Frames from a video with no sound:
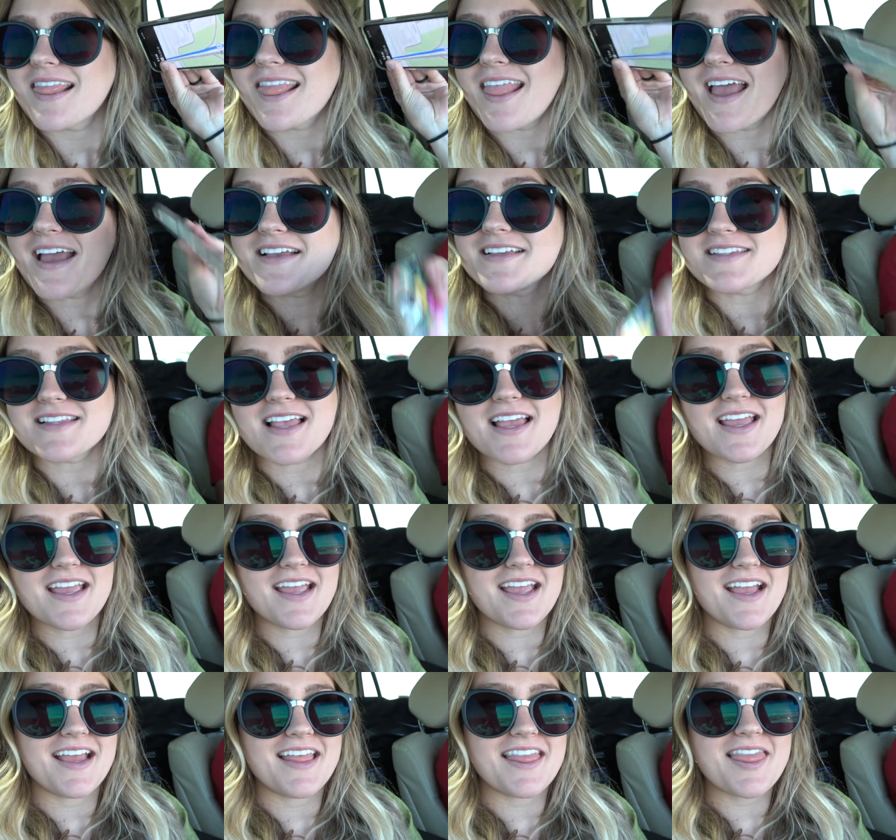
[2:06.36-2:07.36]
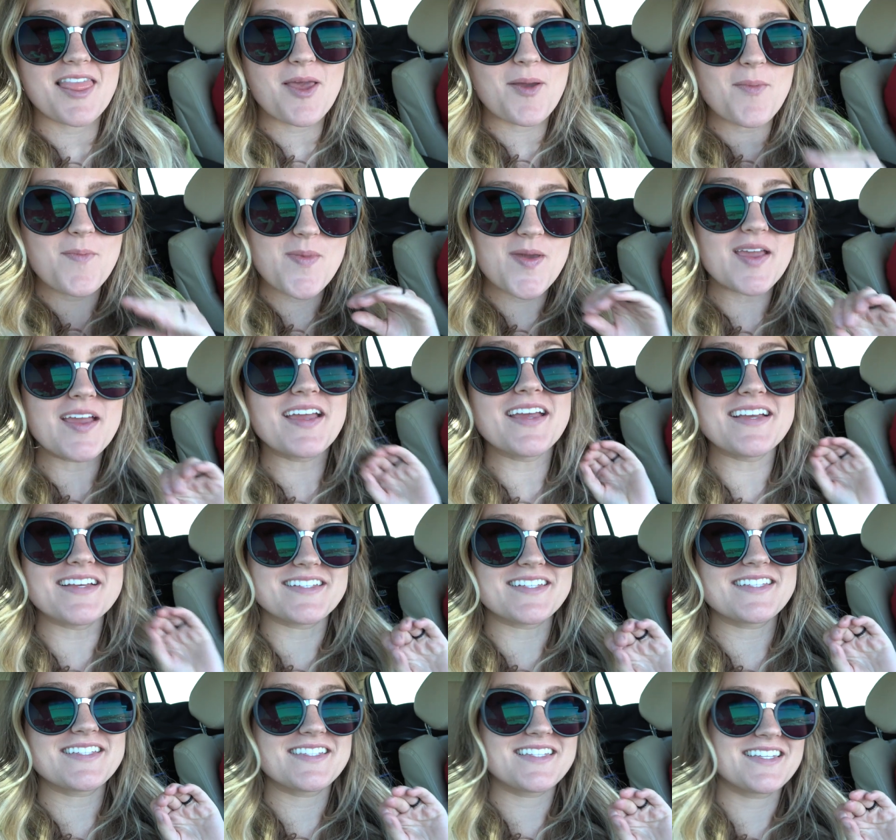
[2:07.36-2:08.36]
That is like the
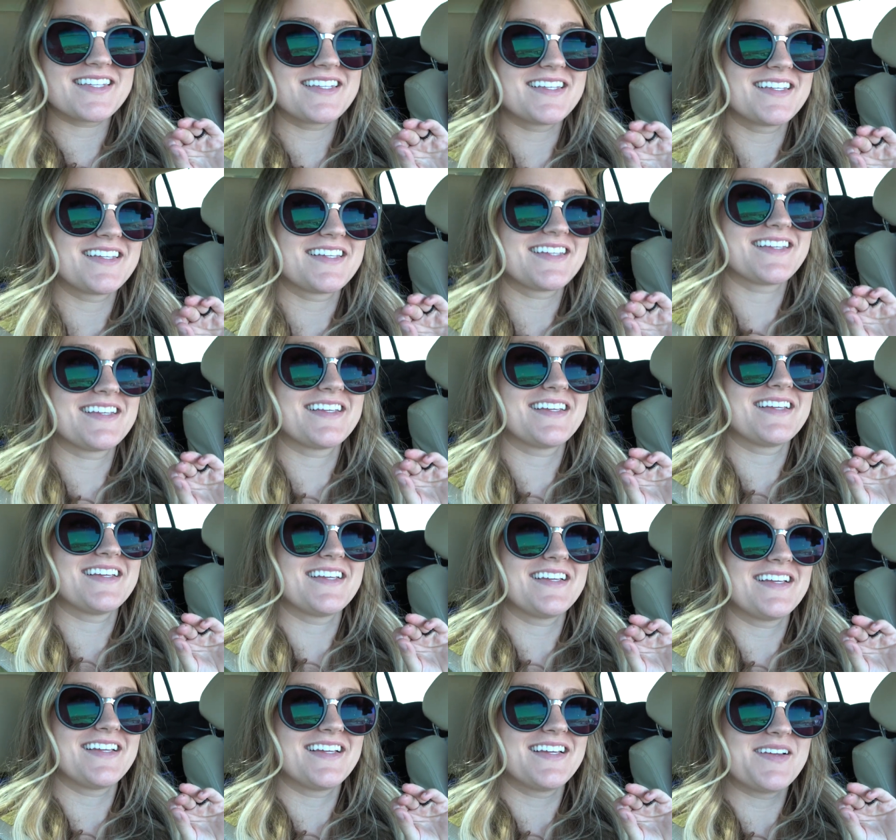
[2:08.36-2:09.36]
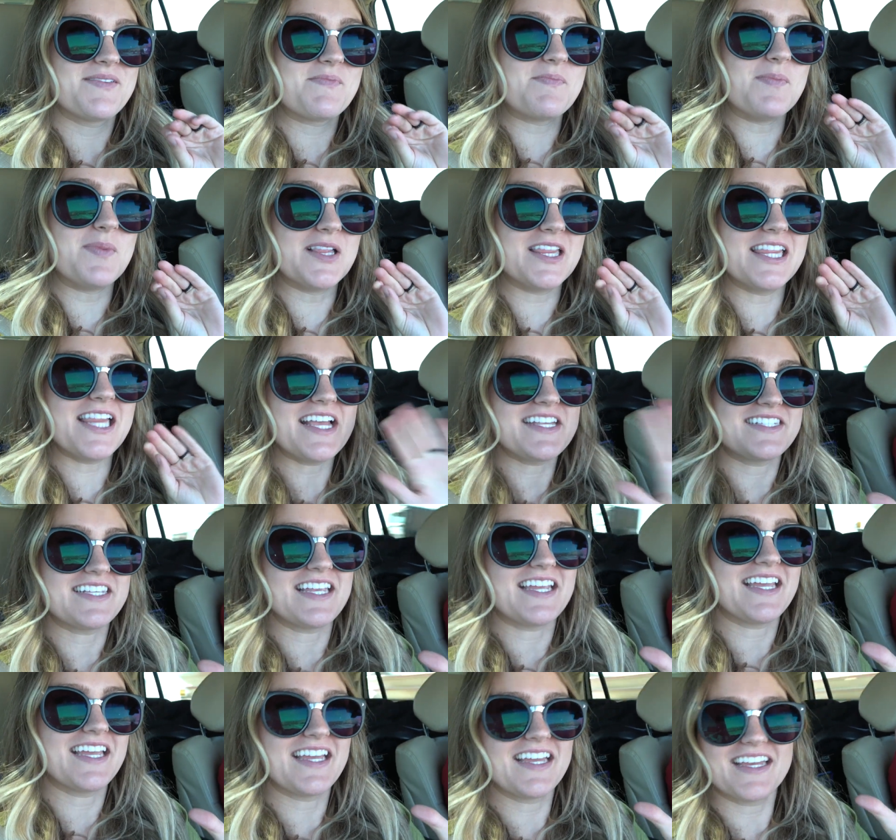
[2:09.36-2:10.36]
biggest
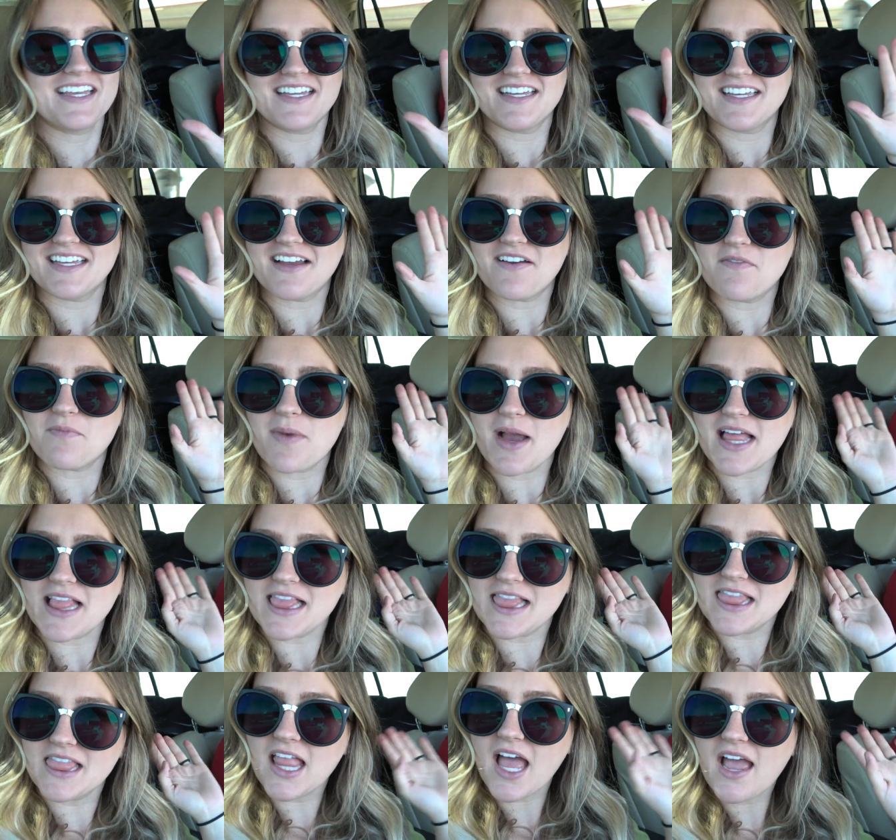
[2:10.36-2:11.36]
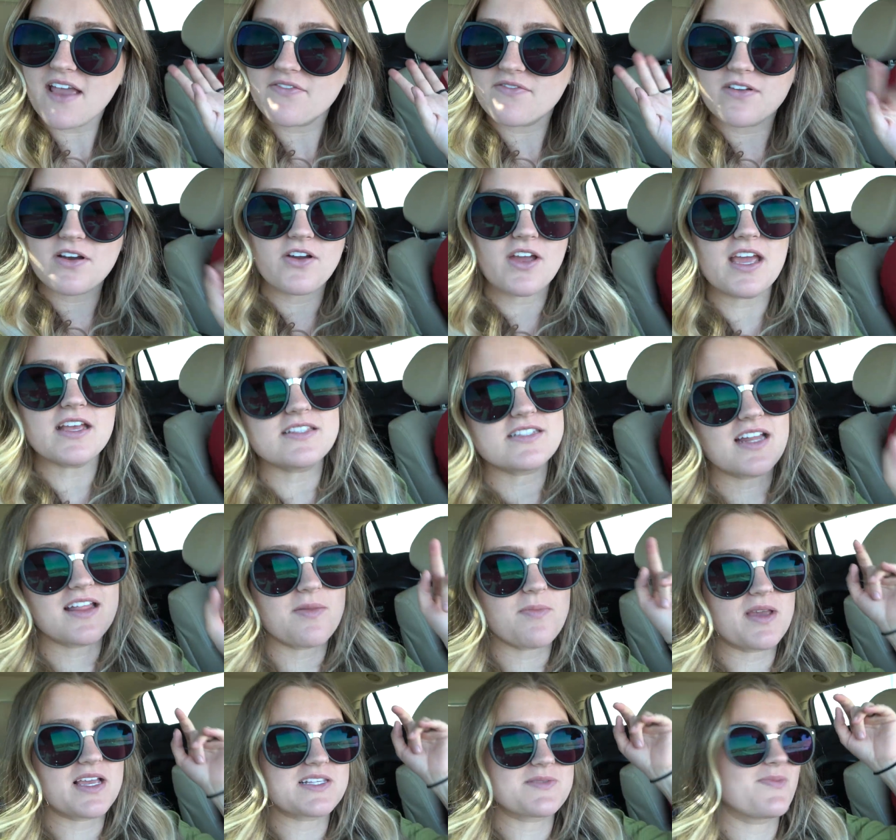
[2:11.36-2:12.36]
blessing life. Okay, it's not
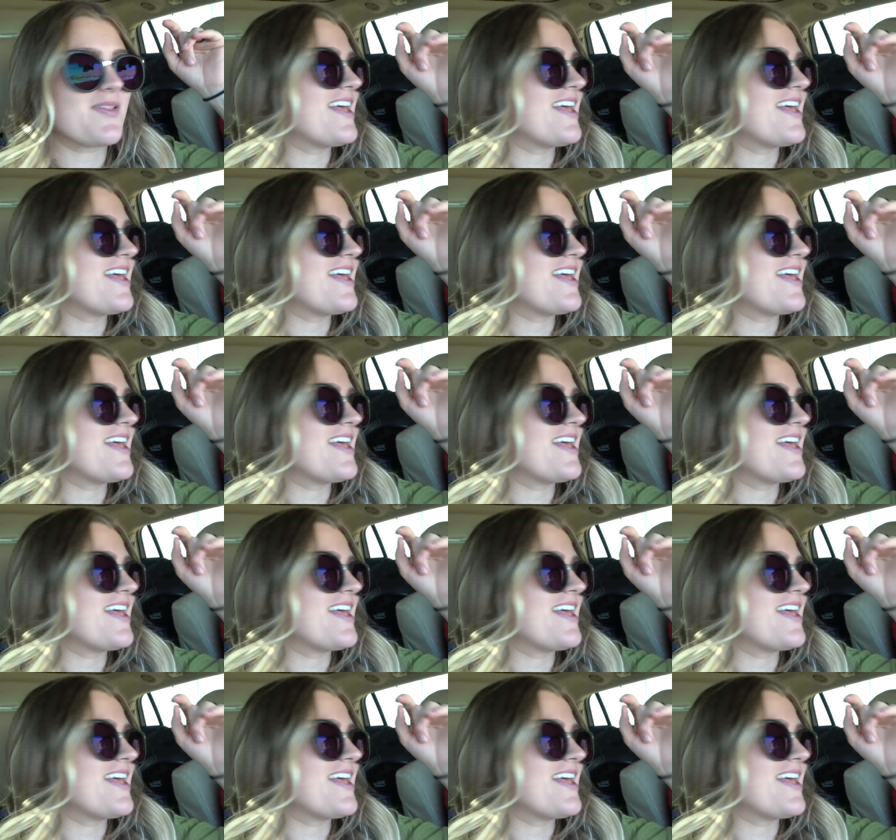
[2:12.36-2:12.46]
the biggest